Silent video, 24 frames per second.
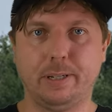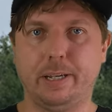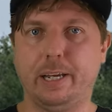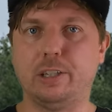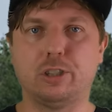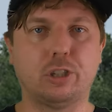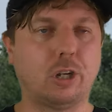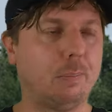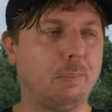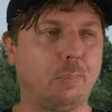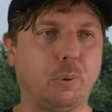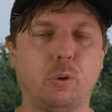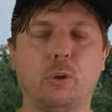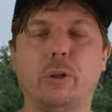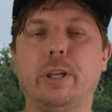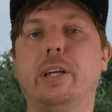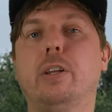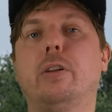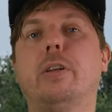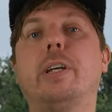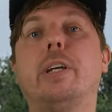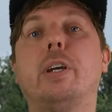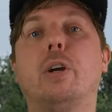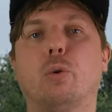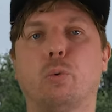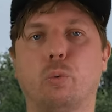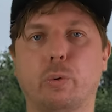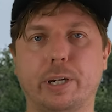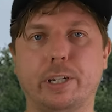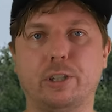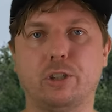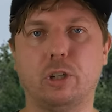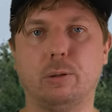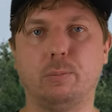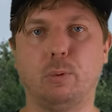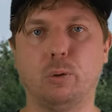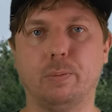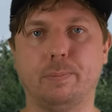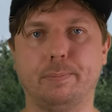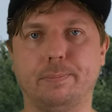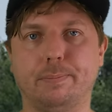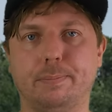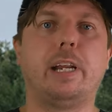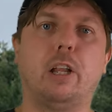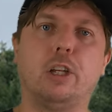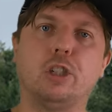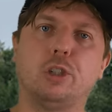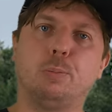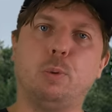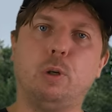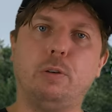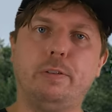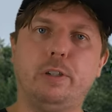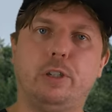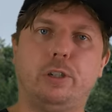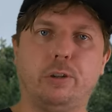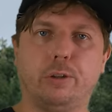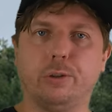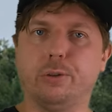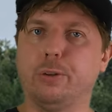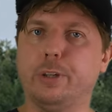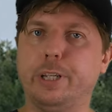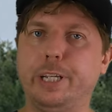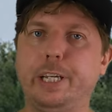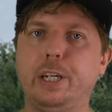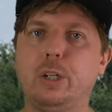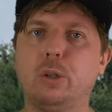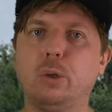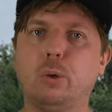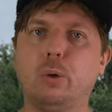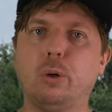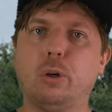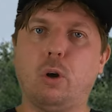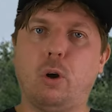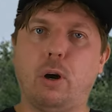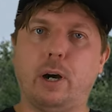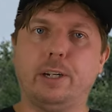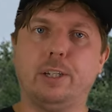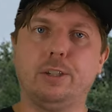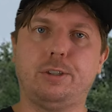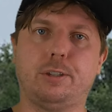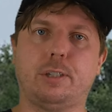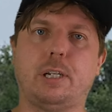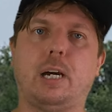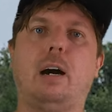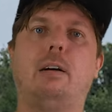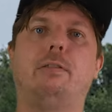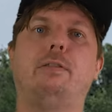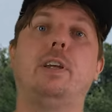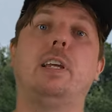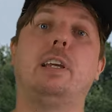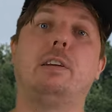It's completely reasonable. Now let's move into the legal kind of stuff